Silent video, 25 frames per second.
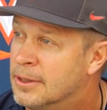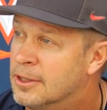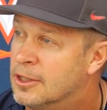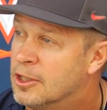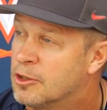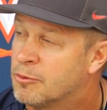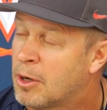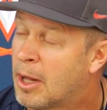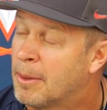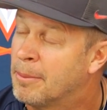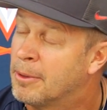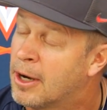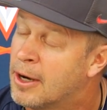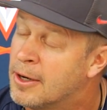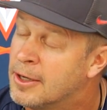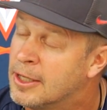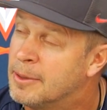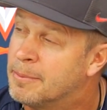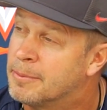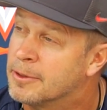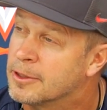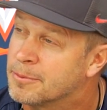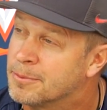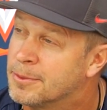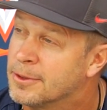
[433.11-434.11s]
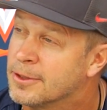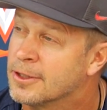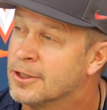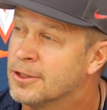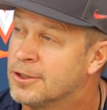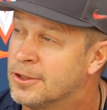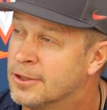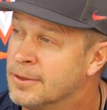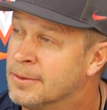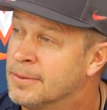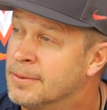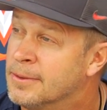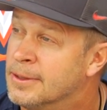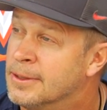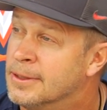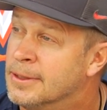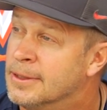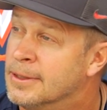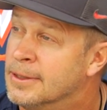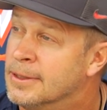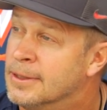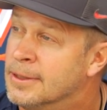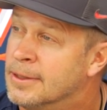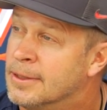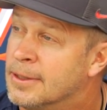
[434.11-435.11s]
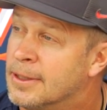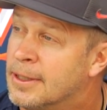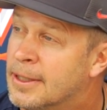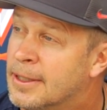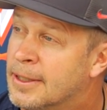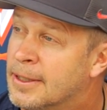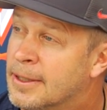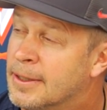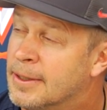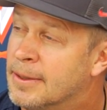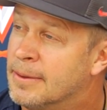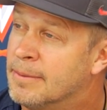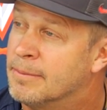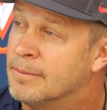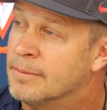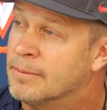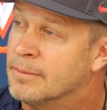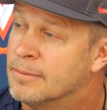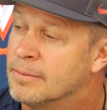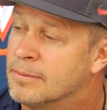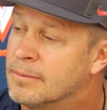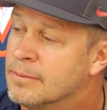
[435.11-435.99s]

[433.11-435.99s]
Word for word: It's probably our deepest position. Um,